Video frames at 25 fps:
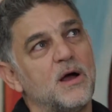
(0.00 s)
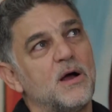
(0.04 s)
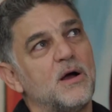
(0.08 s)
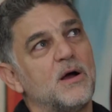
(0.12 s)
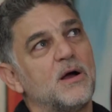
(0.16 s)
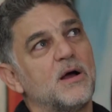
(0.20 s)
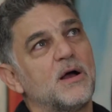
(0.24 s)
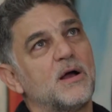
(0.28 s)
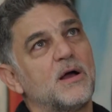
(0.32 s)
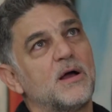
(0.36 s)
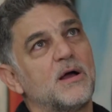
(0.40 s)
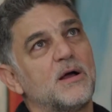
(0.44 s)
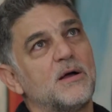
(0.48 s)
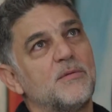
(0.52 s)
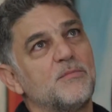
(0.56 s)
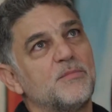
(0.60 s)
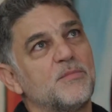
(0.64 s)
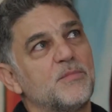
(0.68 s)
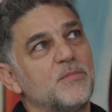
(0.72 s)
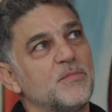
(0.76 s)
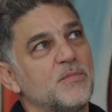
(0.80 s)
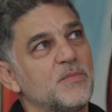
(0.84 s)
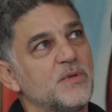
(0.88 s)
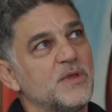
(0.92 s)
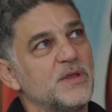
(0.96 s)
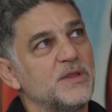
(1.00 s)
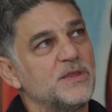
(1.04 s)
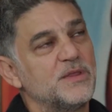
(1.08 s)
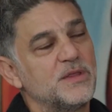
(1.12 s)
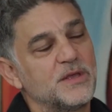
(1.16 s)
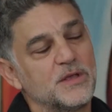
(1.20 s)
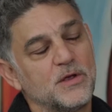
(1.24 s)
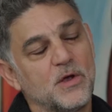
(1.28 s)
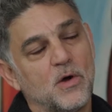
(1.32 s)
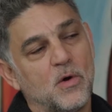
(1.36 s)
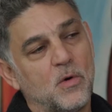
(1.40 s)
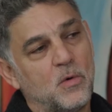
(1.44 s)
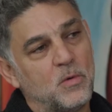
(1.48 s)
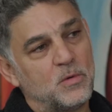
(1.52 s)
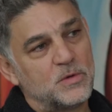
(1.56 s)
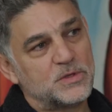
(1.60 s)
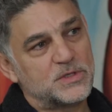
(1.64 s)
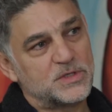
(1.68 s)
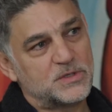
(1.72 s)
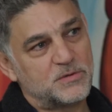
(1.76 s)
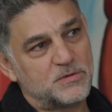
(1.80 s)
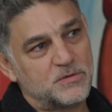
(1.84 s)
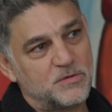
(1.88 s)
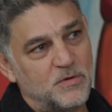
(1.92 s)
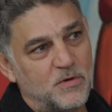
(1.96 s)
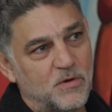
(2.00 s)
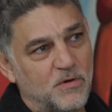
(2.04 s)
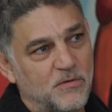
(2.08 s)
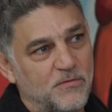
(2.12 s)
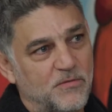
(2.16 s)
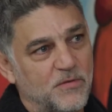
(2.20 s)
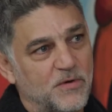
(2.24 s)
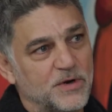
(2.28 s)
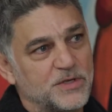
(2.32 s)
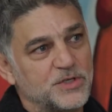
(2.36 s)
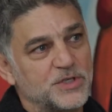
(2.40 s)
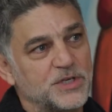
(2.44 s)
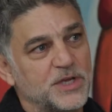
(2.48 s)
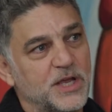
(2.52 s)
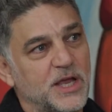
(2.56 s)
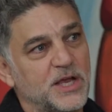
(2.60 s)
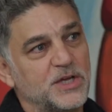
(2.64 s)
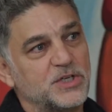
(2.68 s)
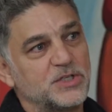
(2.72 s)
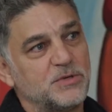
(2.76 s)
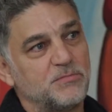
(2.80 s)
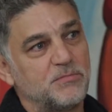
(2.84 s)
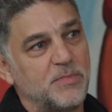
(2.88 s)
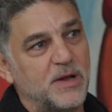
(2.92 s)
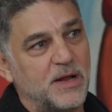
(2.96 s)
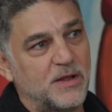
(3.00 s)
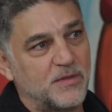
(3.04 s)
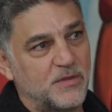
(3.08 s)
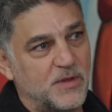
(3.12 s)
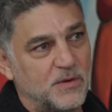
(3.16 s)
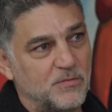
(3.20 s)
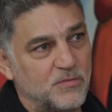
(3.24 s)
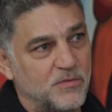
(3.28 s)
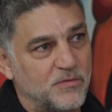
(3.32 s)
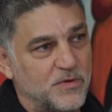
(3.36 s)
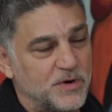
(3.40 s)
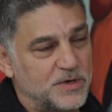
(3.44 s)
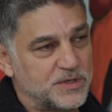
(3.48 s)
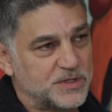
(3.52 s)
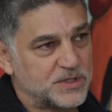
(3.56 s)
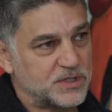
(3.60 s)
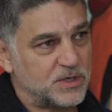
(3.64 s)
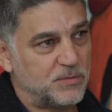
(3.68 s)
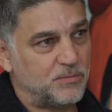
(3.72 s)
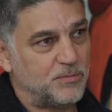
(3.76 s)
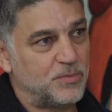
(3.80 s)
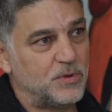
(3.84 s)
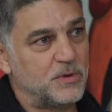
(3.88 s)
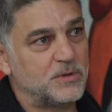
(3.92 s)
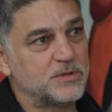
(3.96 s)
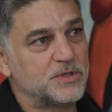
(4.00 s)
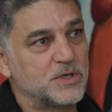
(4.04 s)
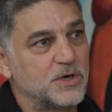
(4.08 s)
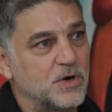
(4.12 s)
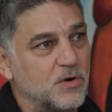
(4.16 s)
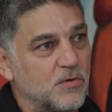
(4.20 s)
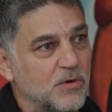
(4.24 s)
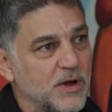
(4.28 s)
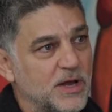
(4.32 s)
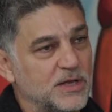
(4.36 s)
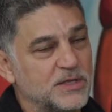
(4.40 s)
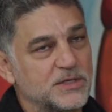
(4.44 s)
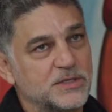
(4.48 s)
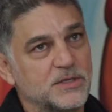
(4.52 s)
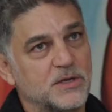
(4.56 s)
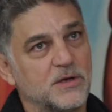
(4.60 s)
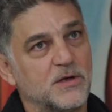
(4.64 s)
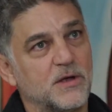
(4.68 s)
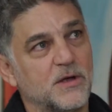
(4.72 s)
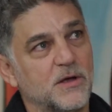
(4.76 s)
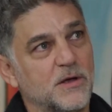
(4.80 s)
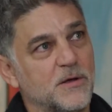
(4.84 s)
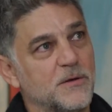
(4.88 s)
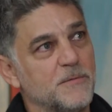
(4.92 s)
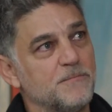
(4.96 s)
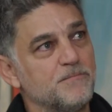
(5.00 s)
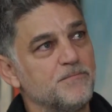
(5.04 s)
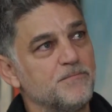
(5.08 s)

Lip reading: The goals for education back then were very simple: to create a